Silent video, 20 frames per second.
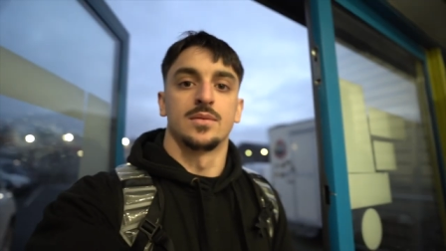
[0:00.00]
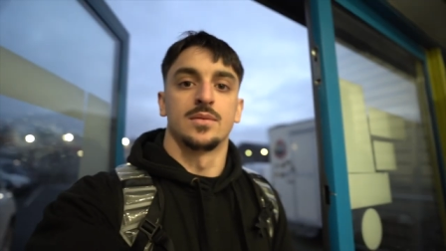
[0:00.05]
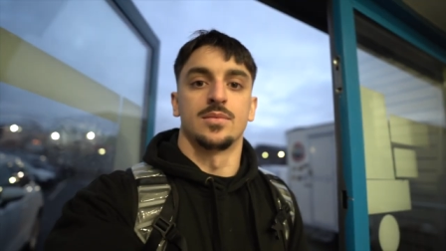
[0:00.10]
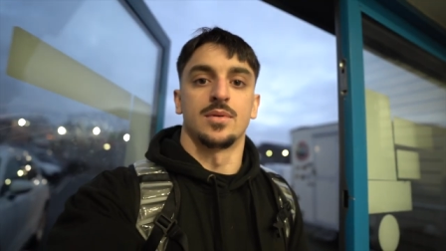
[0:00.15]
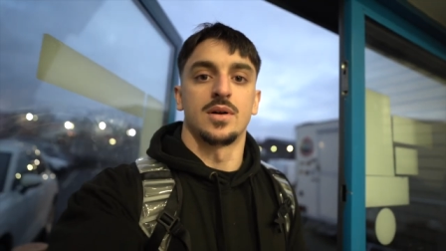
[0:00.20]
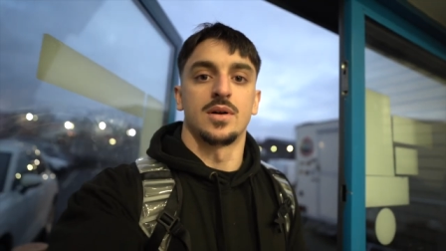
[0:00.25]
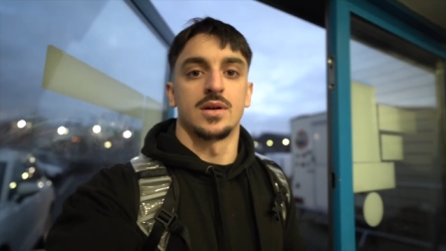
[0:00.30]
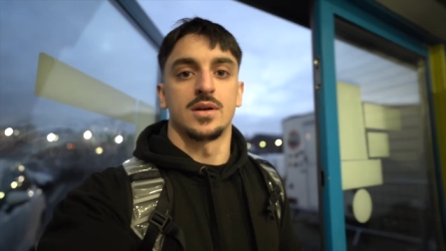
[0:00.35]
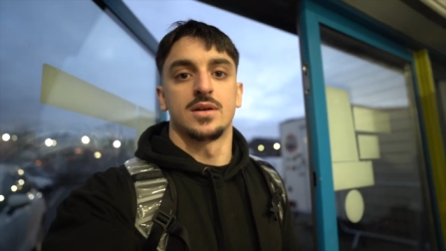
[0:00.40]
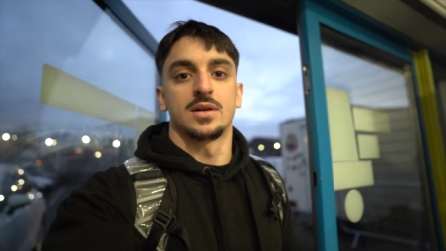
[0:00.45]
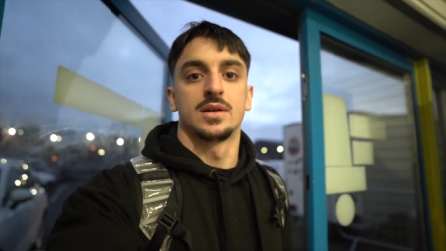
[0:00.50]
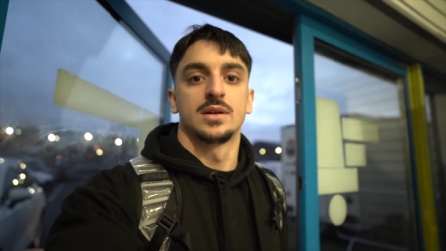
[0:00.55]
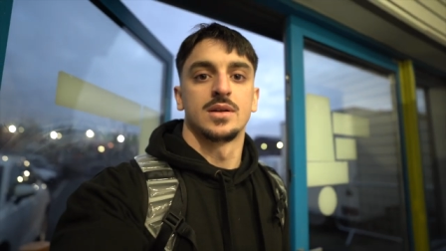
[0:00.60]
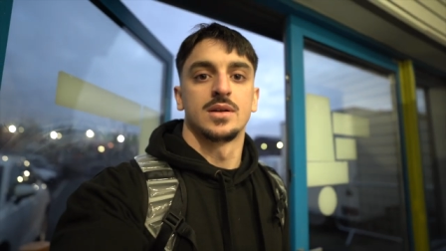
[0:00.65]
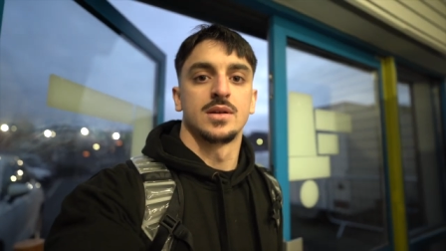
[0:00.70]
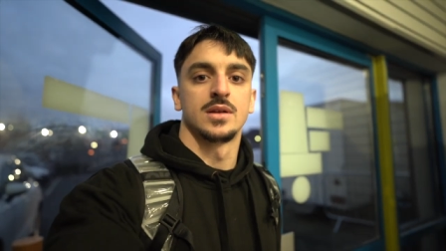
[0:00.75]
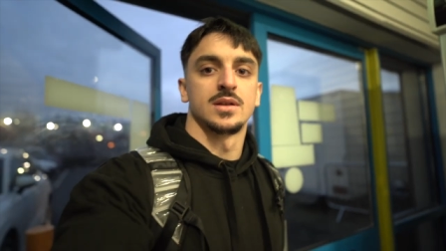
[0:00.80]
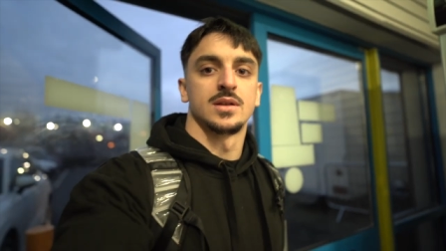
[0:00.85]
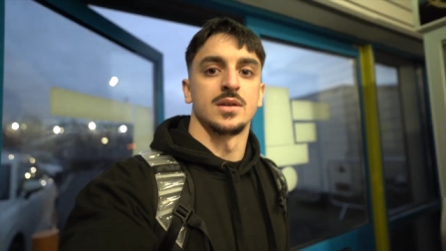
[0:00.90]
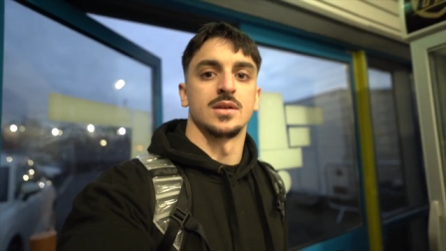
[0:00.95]
But
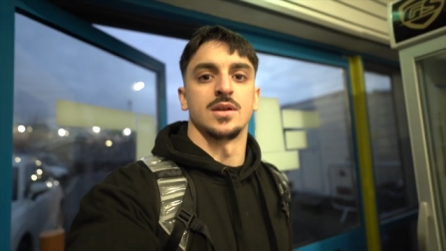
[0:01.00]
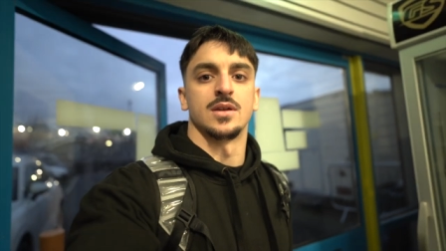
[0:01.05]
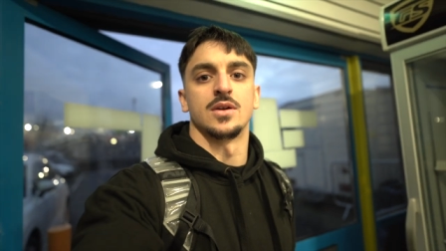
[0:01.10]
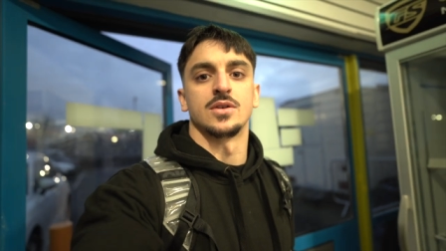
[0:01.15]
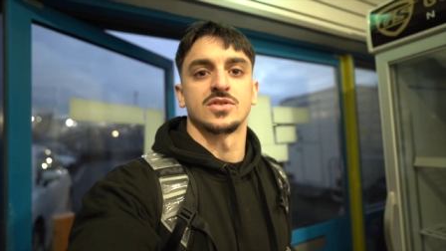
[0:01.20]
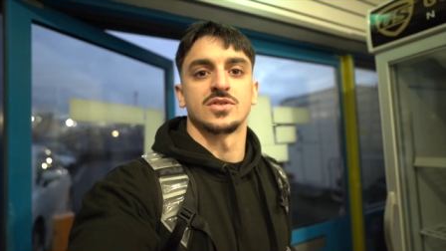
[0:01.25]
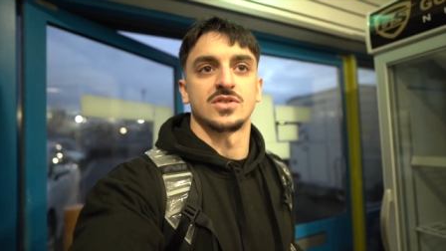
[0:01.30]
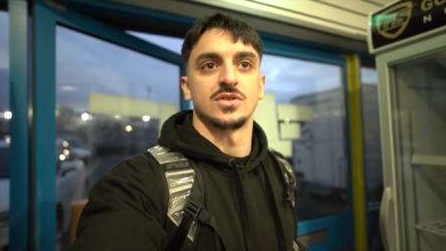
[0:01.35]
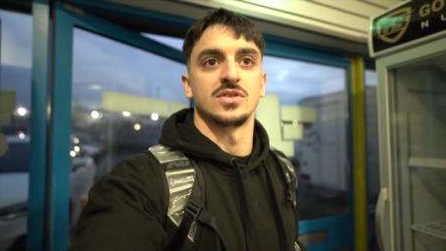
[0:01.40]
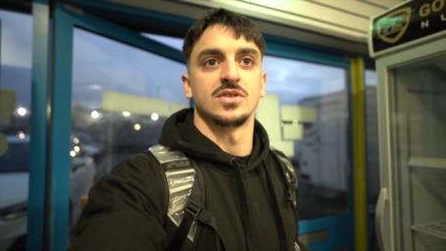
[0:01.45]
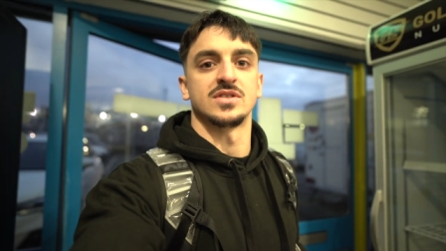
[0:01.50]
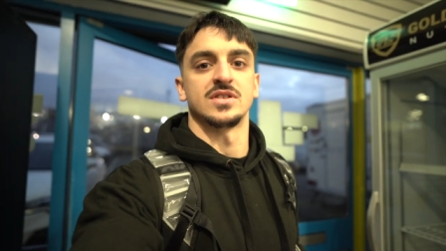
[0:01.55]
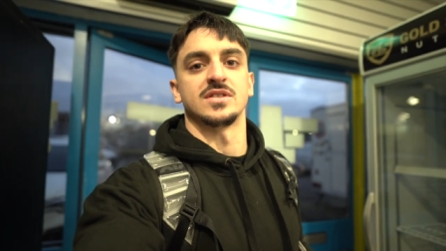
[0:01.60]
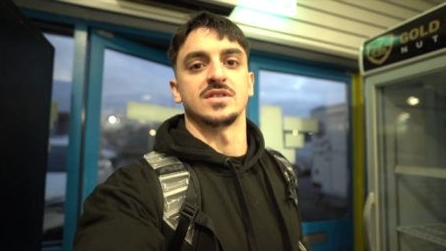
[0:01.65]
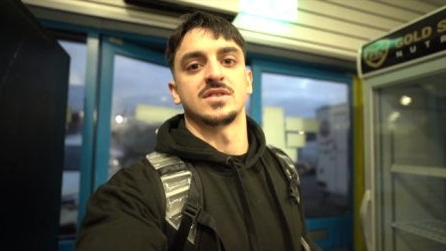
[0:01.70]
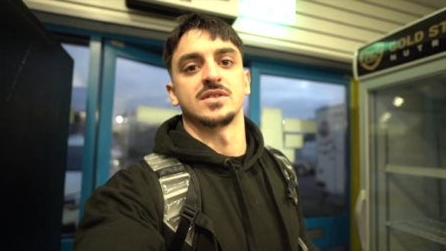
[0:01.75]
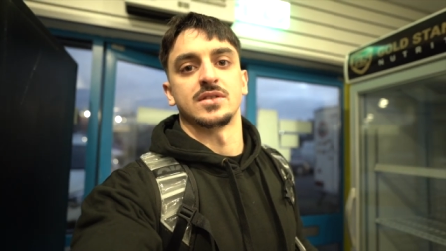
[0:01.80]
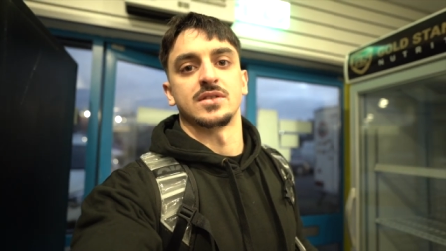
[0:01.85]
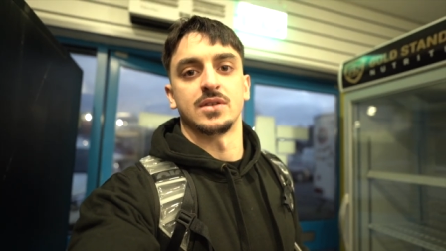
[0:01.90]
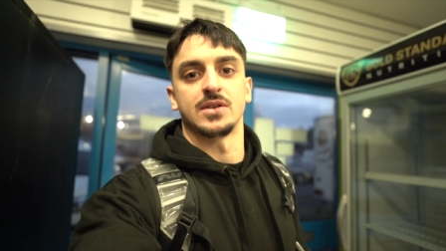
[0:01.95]
no
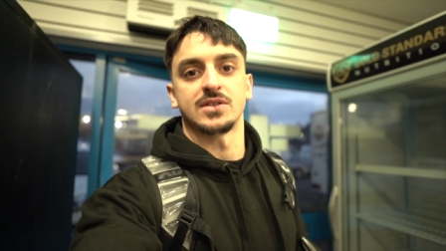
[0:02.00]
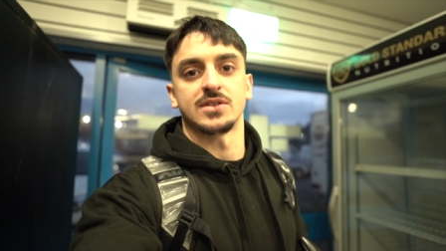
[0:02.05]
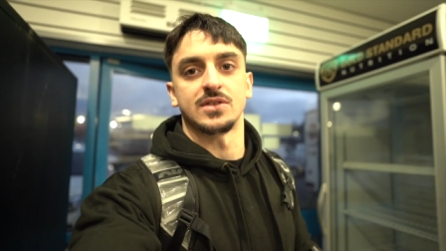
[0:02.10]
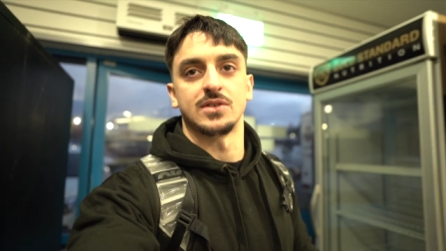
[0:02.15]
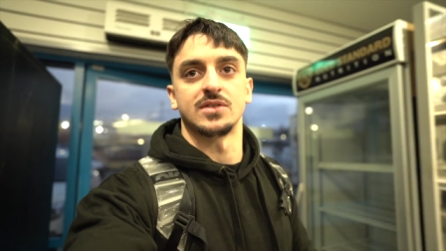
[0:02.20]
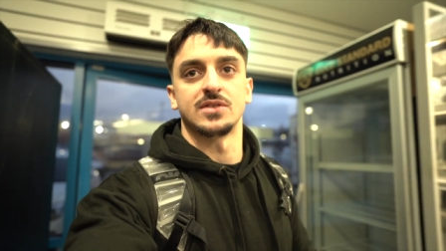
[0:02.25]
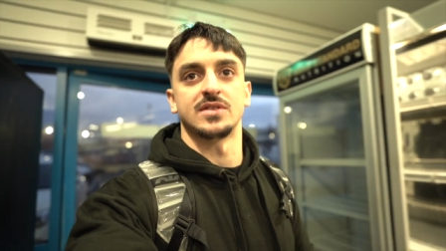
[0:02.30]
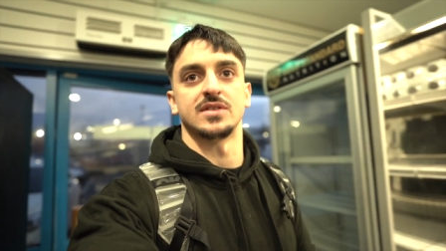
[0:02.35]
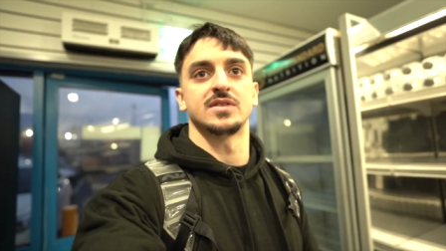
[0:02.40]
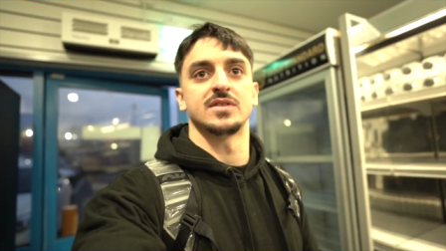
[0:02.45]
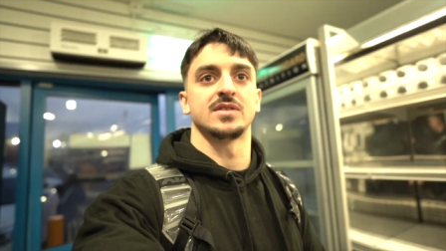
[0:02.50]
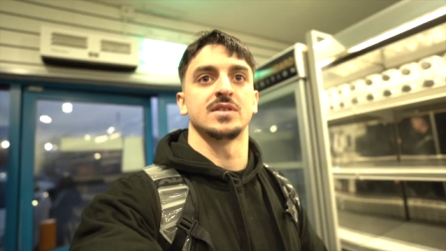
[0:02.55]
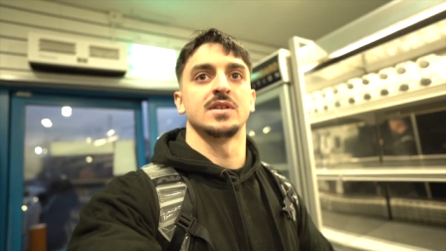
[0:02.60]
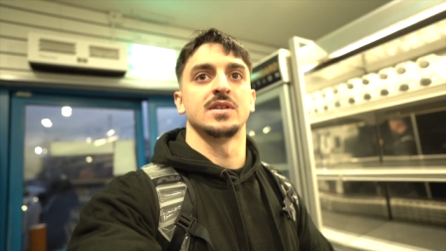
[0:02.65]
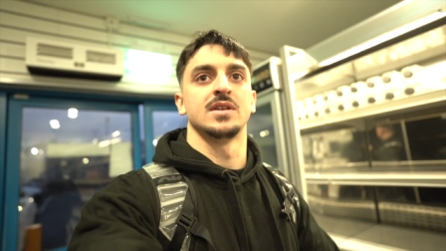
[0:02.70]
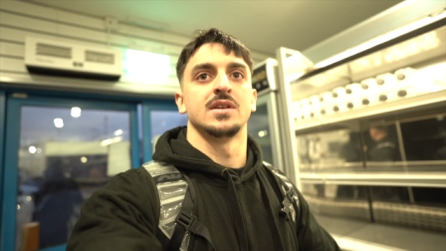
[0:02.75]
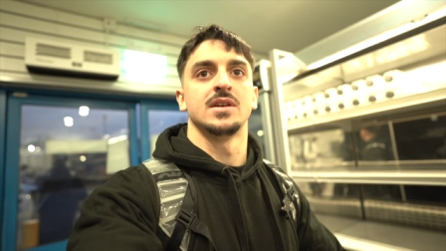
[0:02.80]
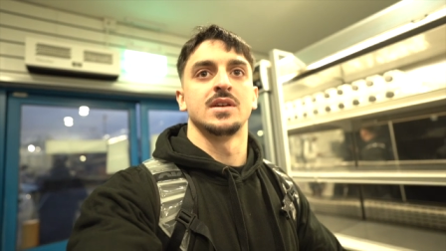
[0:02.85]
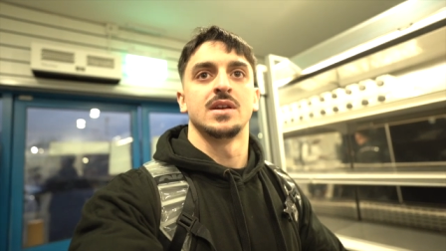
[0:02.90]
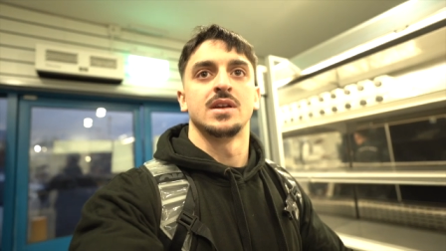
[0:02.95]
excuses, no excuses.
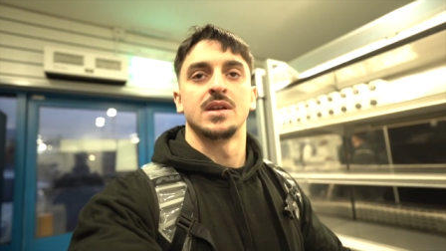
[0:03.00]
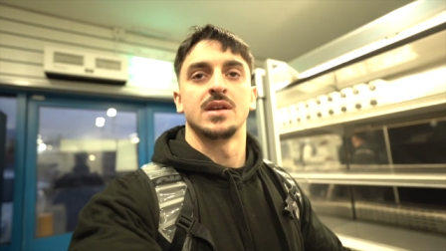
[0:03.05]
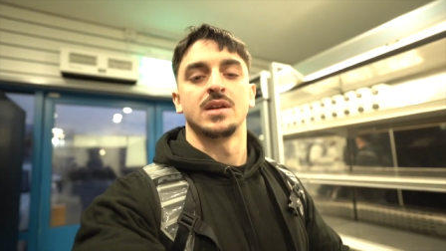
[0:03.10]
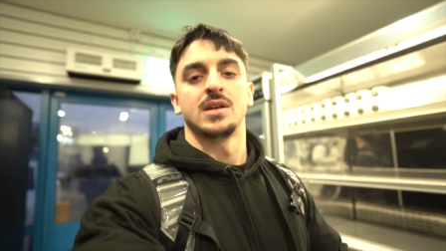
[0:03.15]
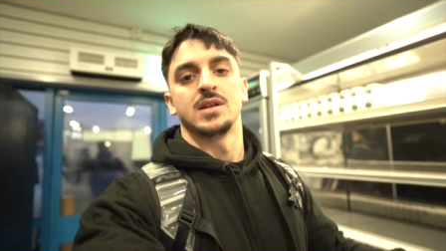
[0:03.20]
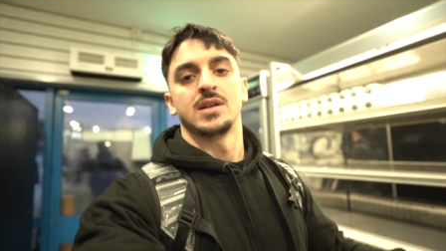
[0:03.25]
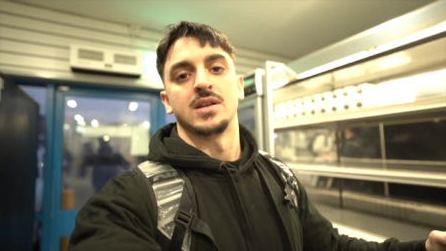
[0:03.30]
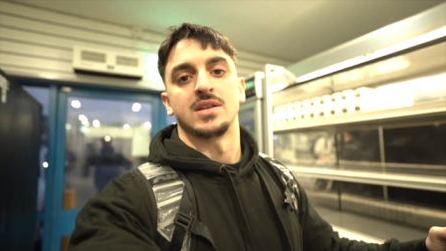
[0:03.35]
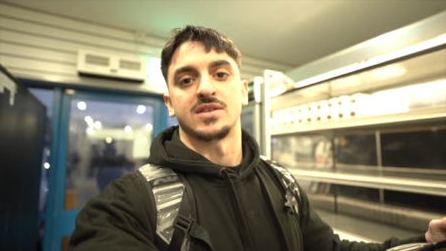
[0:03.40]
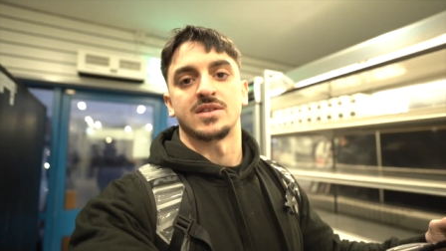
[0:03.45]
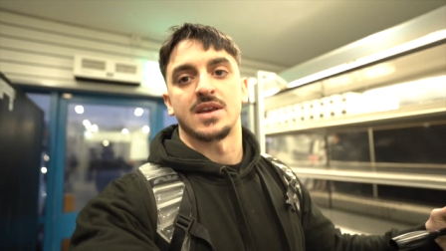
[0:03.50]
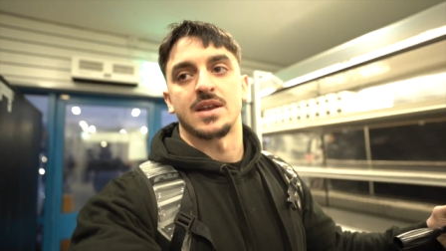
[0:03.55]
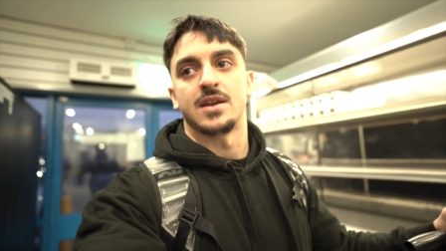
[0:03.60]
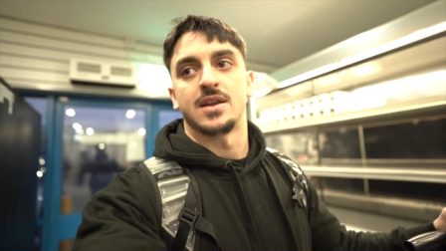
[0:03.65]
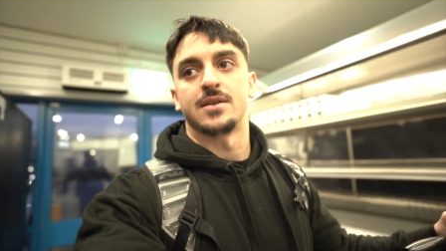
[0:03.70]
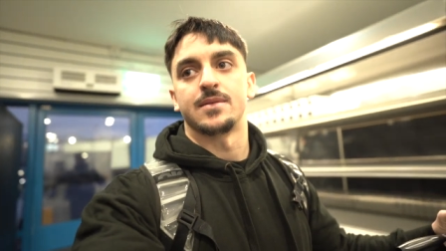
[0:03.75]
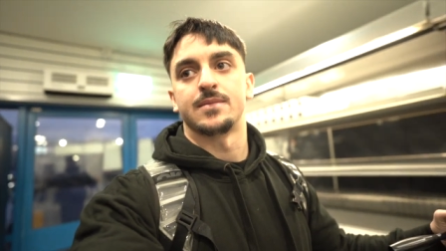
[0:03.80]
Let's get it.